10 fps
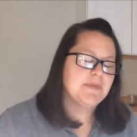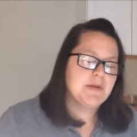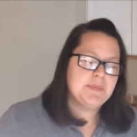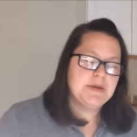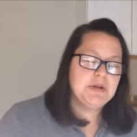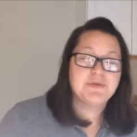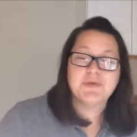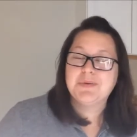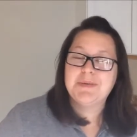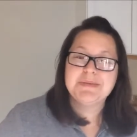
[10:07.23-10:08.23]
And being
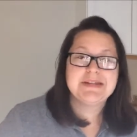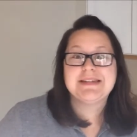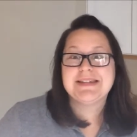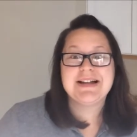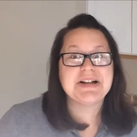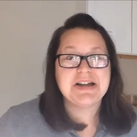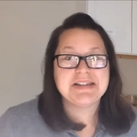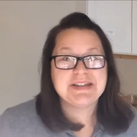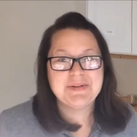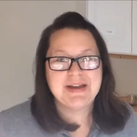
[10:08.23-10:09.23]
overwhelmed isn't a
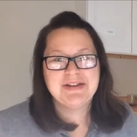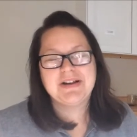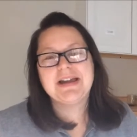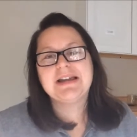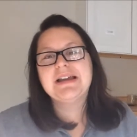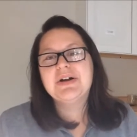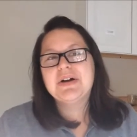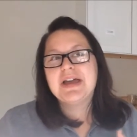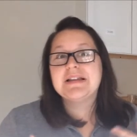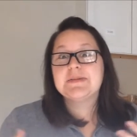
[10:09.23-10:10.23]
godly way, right?
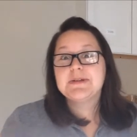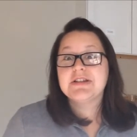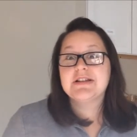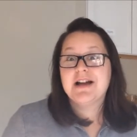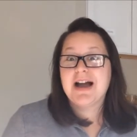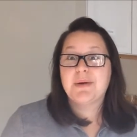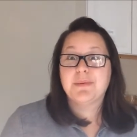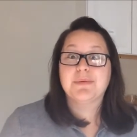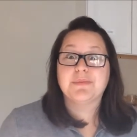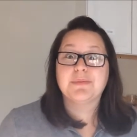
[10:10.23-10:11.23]
And especially not how
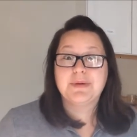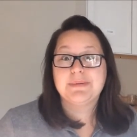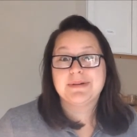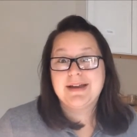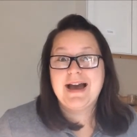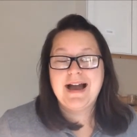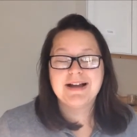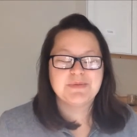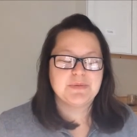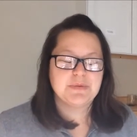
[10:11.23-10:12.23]
we
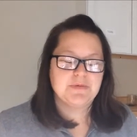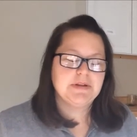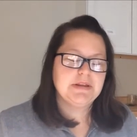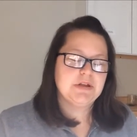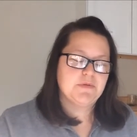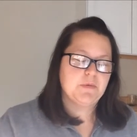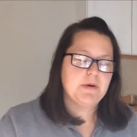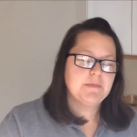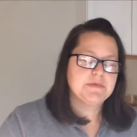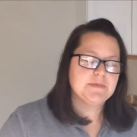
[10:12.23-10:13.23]
react when we're feeling
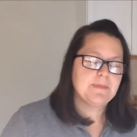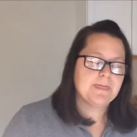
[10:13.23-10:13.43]
overwhelmed.